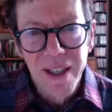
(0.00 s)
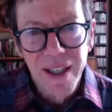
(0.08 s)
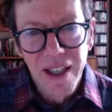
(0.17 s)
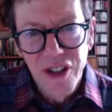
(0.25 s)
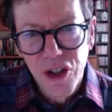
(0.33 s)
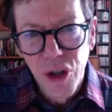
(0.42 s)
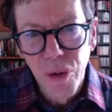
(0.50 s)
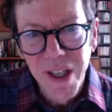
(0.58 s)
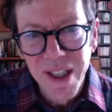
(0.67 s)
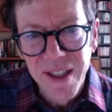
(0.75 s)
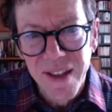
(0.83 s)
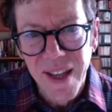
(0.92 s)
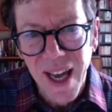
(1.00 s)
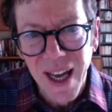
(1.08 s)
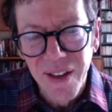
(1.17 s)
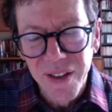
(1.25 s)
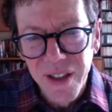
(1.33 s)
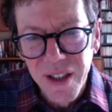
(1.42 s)
Attuning to
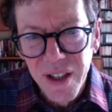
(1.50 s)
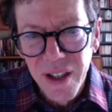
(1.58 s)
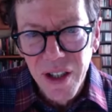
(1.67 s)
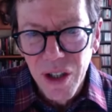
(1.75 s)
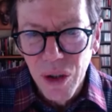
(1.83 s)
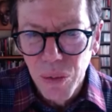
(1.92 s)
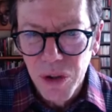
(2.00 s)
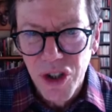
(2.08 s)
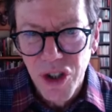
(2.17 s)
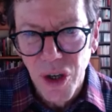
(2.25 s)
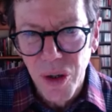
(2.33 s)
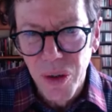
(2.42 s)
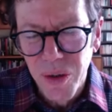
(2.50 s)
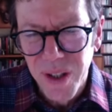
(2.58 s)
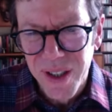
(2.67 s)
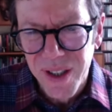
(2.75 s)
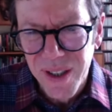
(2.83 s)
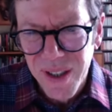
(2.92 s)
that will show you
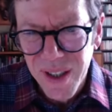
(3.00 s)
that